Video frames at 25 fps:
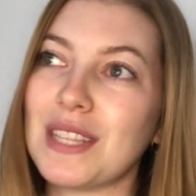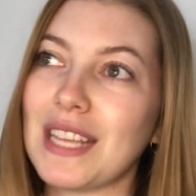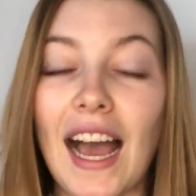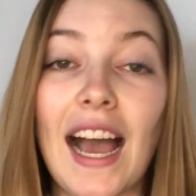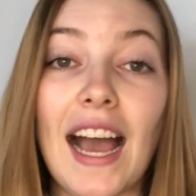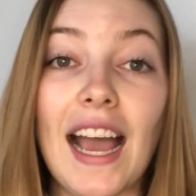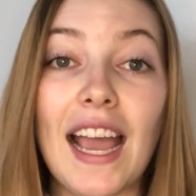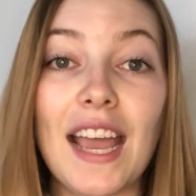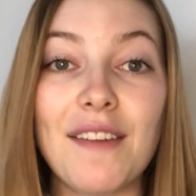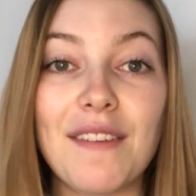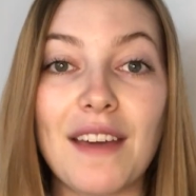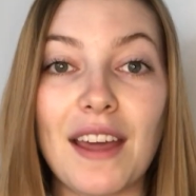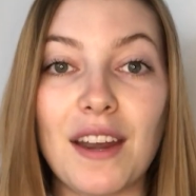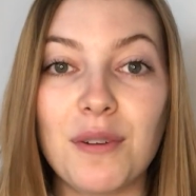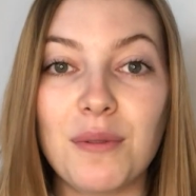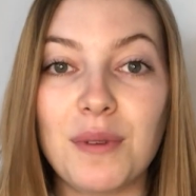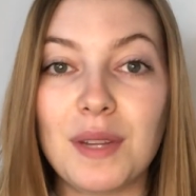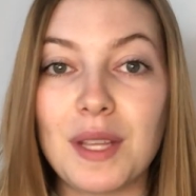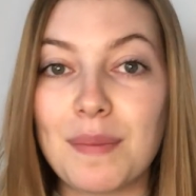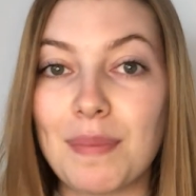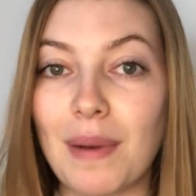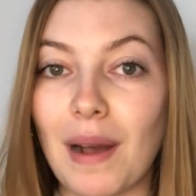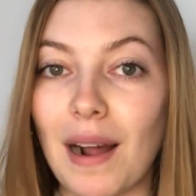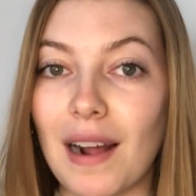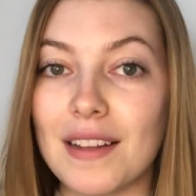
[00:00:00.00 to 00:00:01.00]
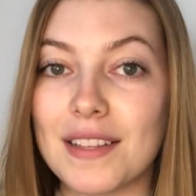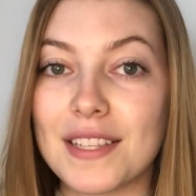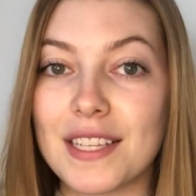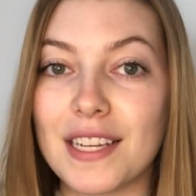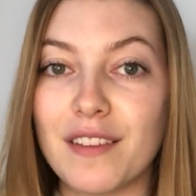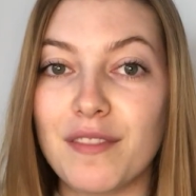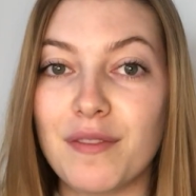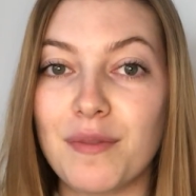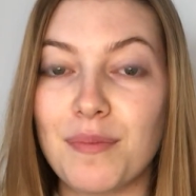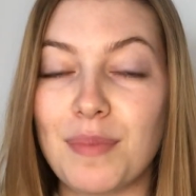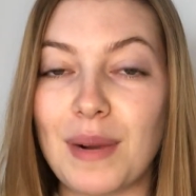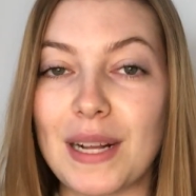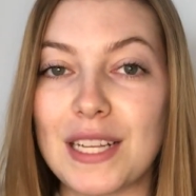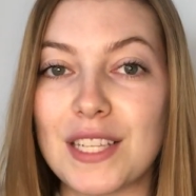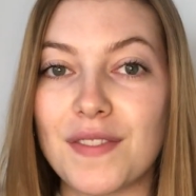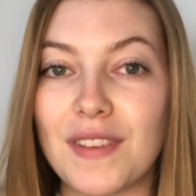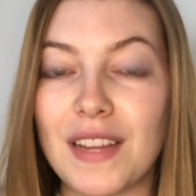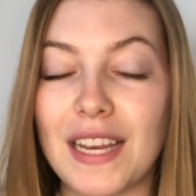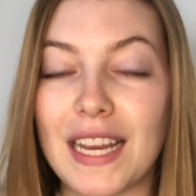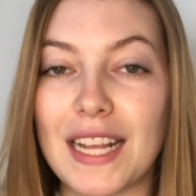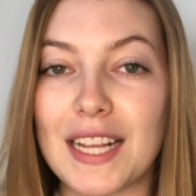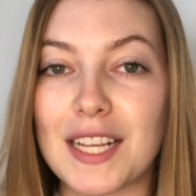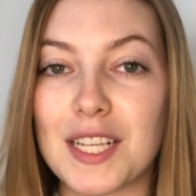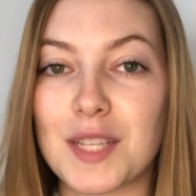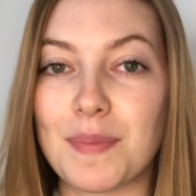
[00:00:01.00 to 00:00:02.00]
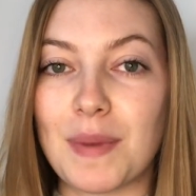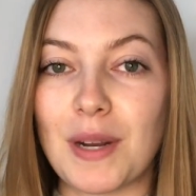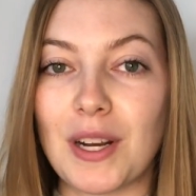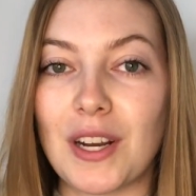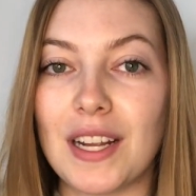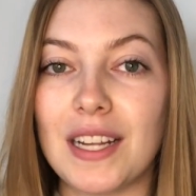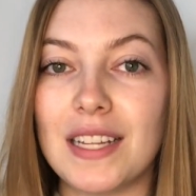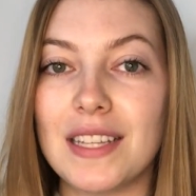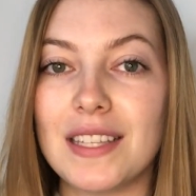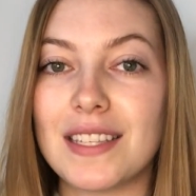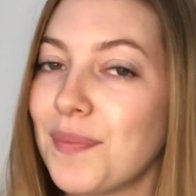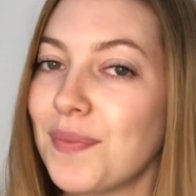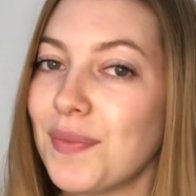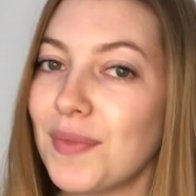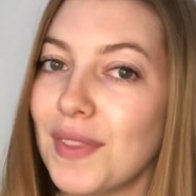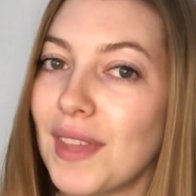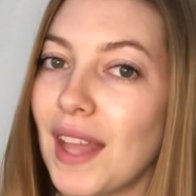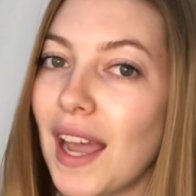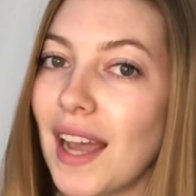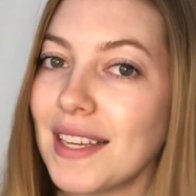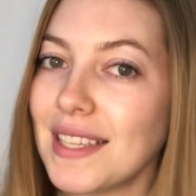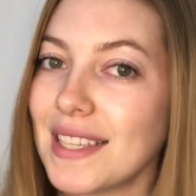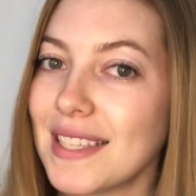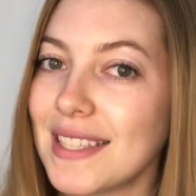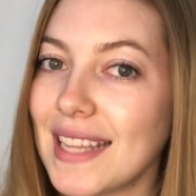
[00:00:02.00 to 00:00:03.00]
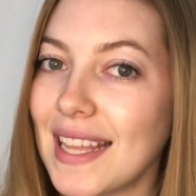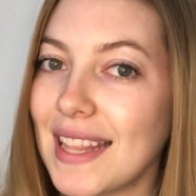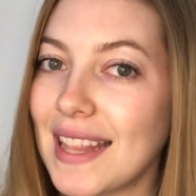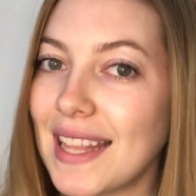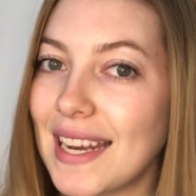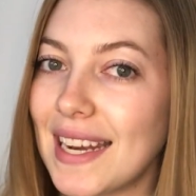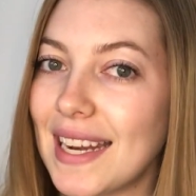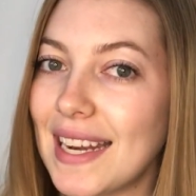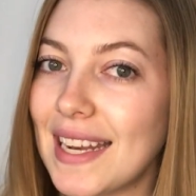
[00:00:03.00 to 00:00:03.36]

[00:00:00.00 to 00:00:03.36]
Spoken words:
I have had a really positive breastfeeding experience. Not to say that it